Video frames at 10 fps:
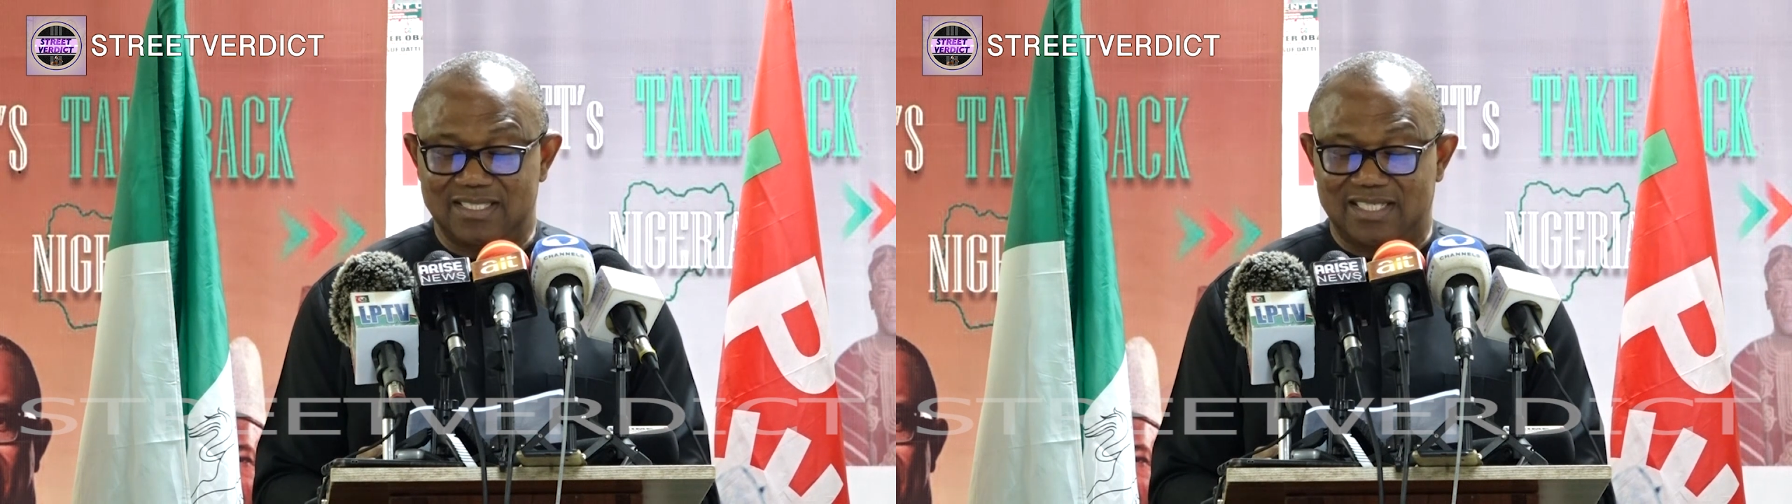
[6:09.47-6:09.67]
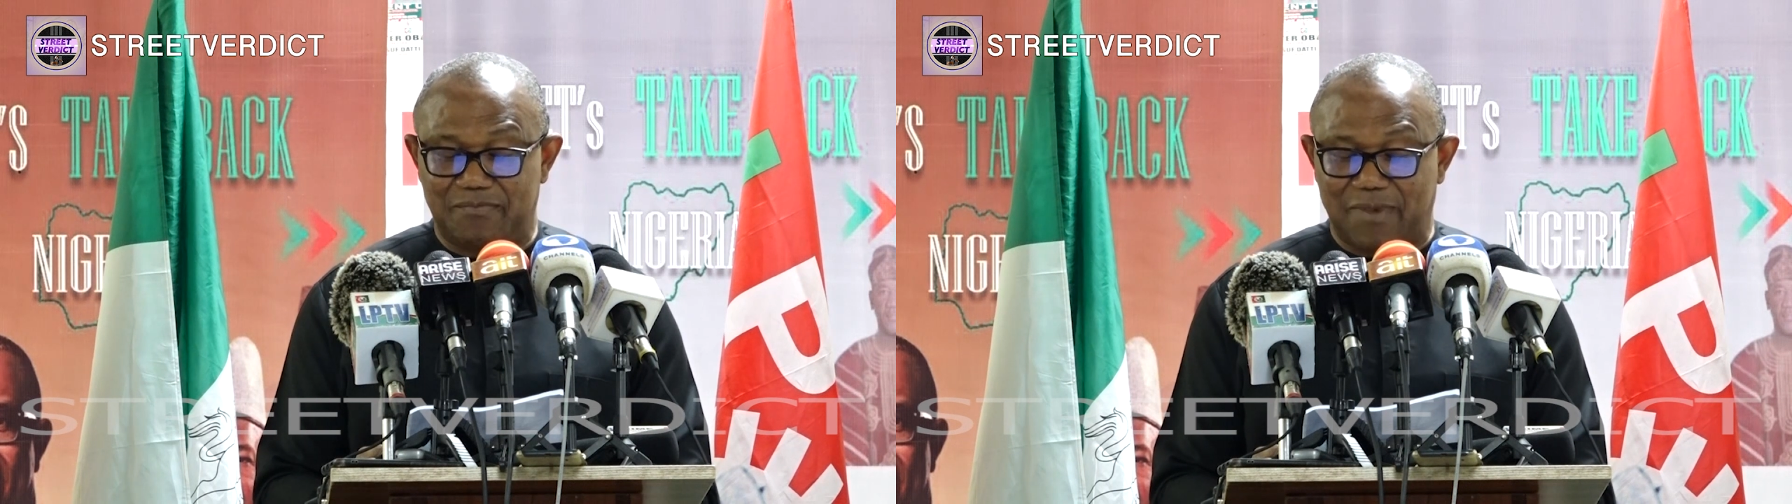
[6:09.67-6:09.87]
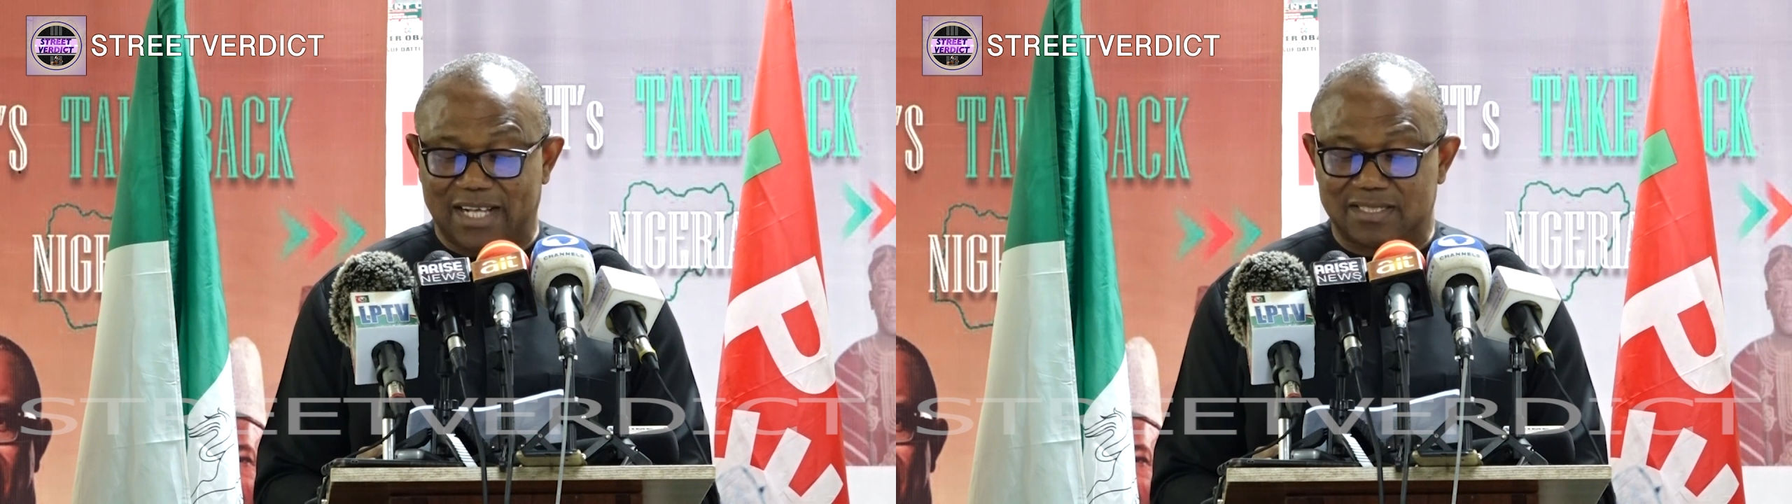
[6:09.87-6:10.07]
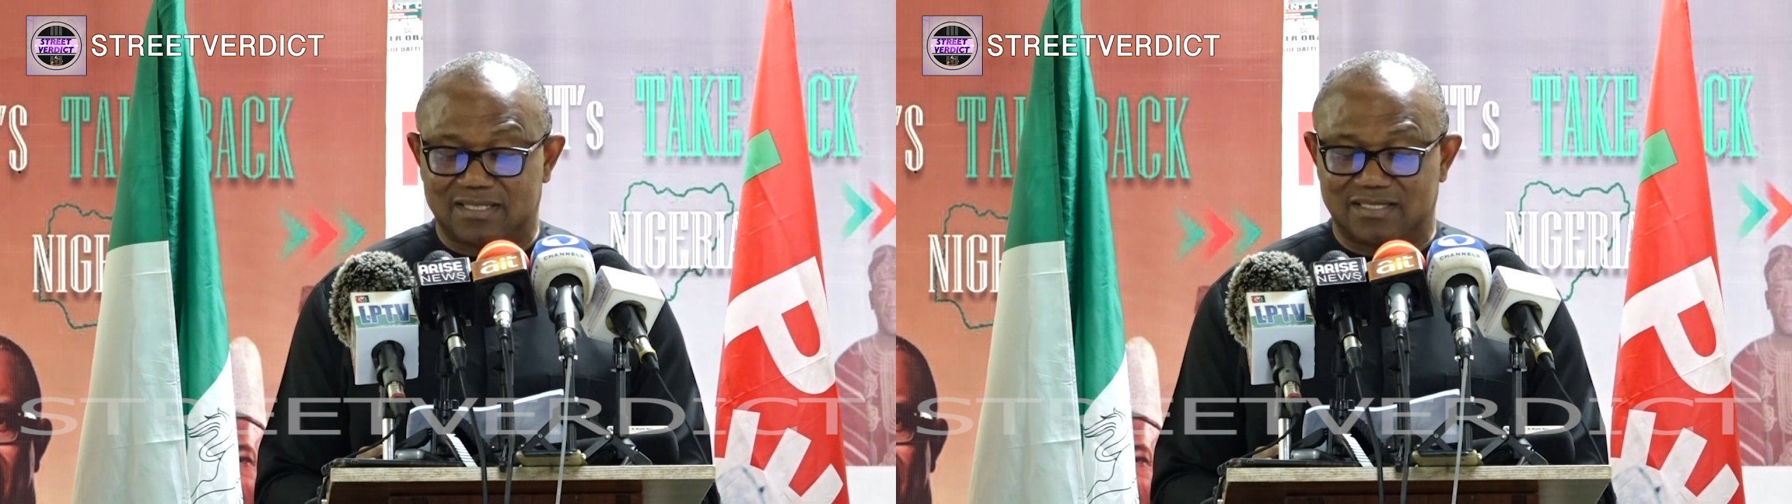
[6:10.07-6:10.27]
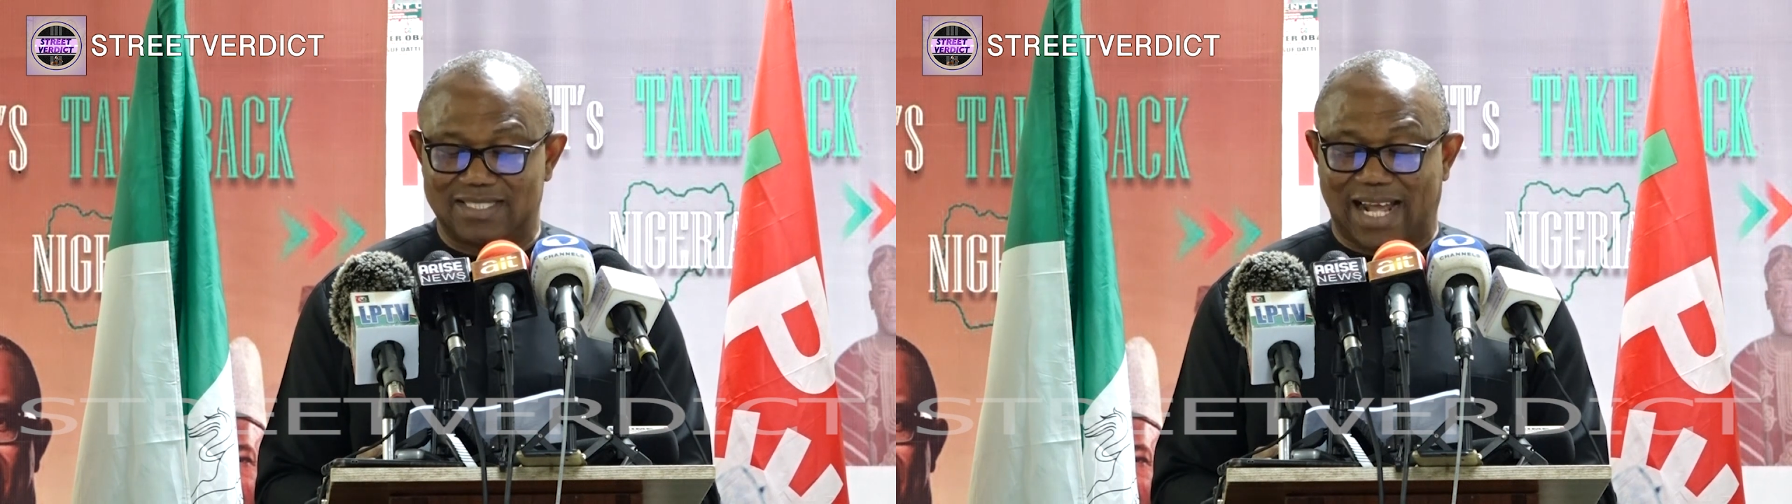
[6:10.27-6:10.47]

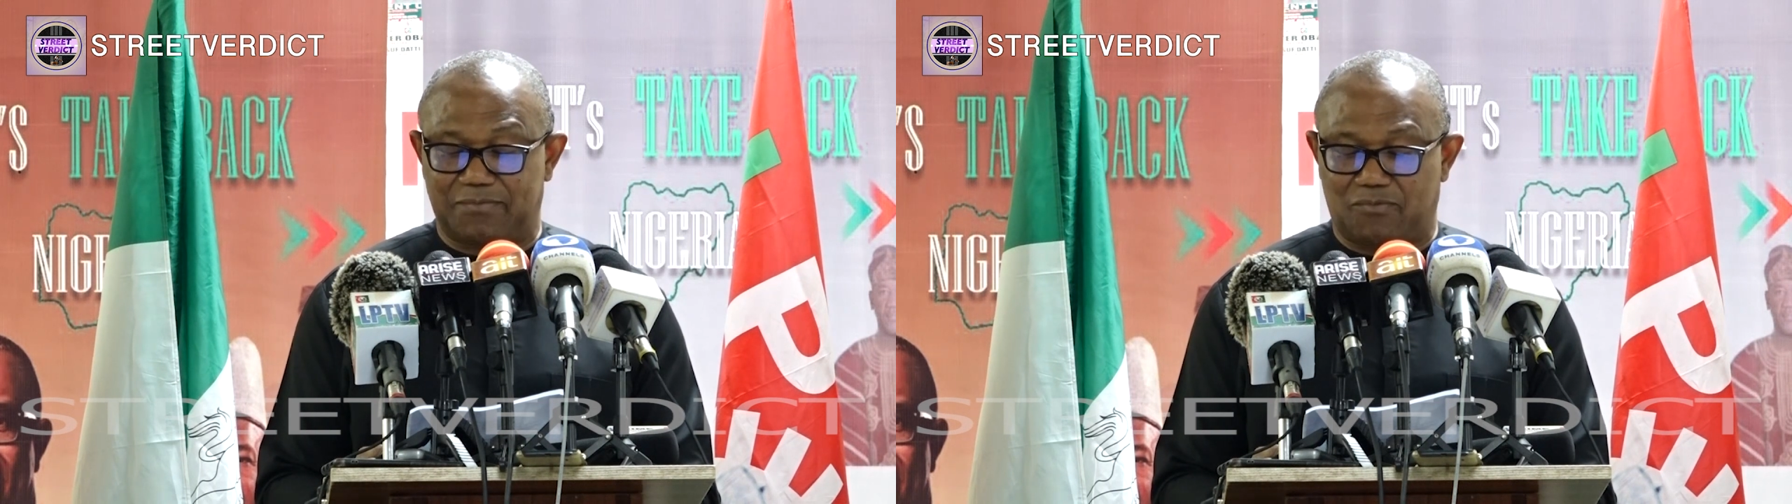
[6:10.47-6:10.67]
demands that